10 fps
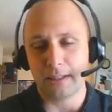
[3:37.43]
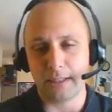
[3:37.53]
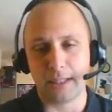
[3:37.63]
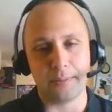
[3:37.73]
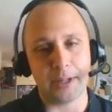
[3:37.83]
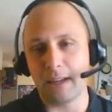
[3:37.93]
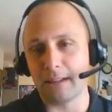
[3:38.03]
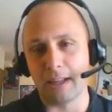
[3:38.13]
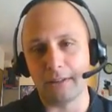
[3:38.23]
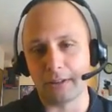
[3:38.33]

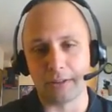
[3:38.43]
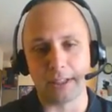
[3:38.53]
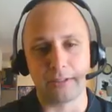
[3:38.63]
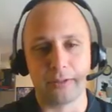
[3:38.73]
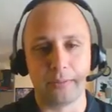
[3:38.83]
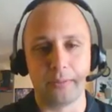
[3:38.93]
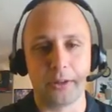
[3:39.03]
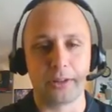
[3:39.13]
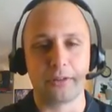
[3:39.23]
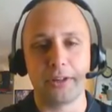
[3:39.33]
ELL, and the rest of them.
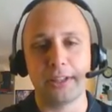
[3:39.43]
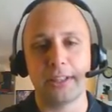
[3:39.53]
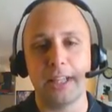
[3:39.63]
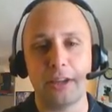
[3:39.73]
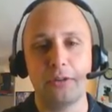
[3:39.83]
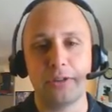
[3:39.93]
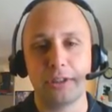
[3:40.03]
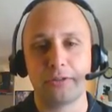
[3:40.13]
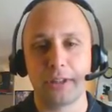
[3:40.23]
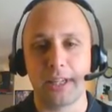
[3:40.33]
But the reason they use
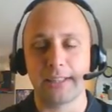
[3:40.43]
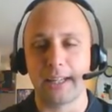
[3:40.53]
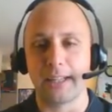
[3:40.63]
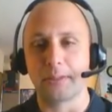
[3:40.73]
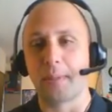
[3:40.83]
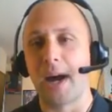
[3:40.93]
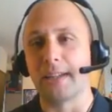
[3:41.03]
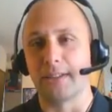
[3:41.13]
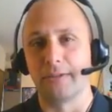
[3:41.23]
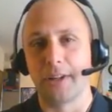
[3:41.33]
this really is that it's
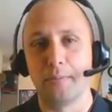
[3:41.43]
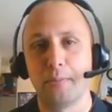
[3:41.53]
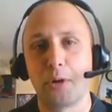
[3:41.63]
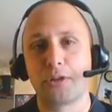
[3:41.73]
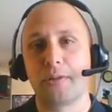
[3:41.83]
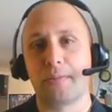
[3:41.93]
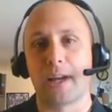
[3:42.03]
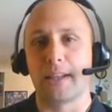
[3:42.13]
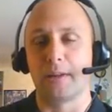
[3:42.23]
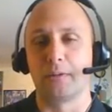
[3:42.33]
positive, emergent
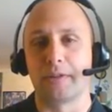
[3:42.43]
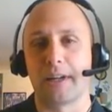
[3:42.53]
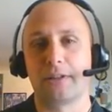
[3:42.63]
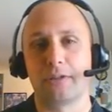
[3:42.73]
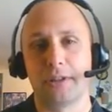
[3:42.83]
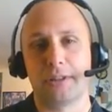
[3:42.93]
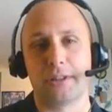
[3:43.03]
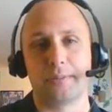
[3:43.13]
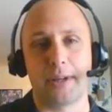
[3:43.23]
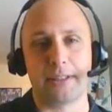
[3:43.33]
bilingual, right? So it
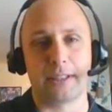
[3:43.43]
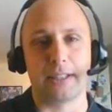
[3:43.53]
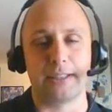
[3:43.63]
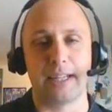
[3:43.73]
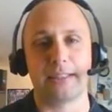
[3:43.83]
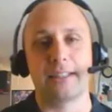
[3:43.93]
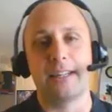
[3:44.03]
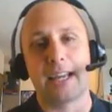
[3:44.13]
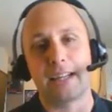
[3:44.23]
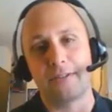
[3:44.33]
just basically takes the
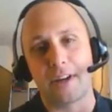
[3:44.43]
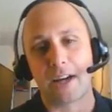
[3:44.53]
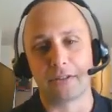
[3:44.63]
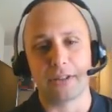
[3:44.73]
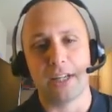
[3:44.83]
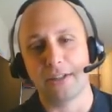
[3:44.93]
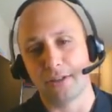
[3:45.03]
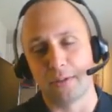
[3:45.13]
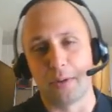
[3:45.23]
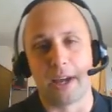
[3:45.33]
negative
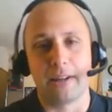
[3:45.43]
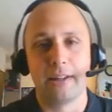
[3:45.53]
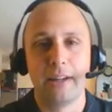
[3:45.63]
connotations away.